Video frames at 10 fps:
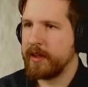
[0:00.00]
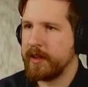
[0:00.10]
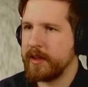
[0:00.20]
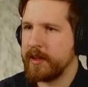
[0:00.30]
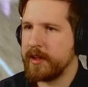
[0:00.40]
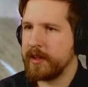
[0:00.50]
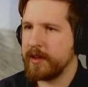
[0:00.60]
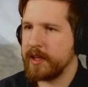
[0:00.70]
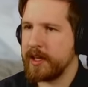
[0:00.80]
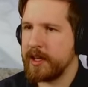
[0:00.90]

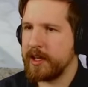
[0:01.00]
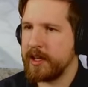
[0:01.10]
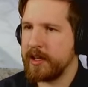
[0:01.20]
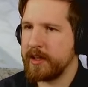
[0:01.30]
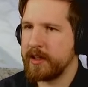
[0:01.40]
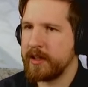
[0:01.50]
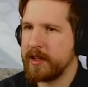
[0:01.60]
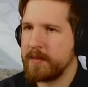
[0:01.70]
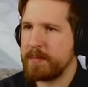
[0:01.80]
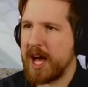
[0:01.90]
Okay.
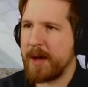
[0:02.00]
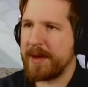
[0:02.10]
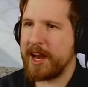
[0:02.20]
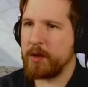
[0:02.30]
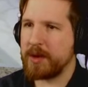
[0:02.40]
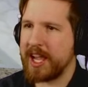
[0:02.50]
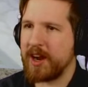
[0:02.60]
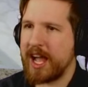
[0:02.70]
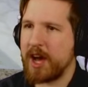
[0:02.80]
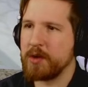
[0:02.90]
Bob, I don't care
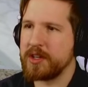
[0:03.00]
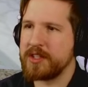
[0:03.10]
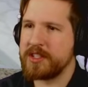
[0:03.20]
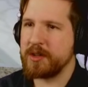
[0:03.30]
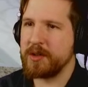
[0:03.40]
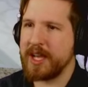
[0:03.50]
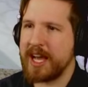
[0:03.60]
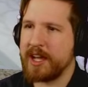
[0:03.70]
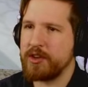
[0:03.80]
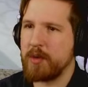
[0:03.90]
how good a deal you
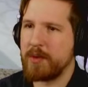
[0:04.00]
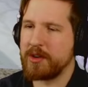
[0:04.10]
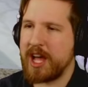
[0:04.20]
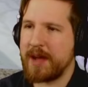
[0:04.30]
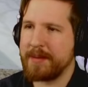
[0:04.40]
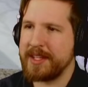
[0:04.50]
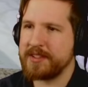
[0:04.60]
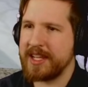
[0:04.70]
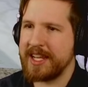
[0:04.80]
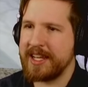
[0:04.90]
got. No more
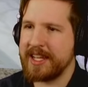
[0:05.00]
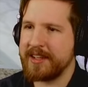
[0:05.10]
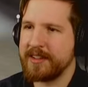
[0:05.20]
lobbies, idiot.